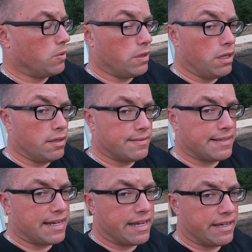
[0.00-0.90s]

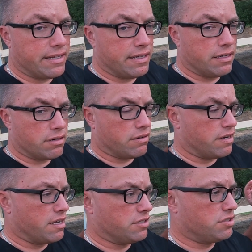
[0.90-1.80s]
inside in a
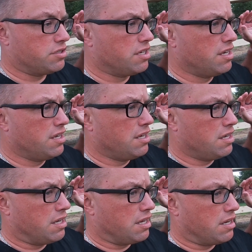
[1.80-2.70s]
garage,
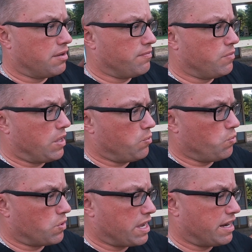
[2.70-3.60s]

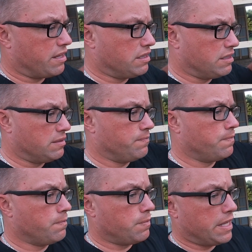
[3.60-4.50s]
and kind of
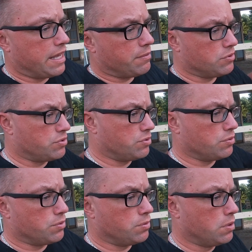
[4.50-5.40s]
be able
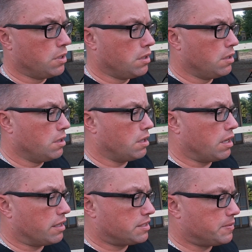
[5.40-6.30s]
to
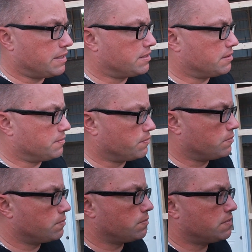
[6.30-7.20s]
spend some
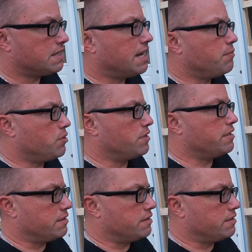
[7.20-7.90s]
time on it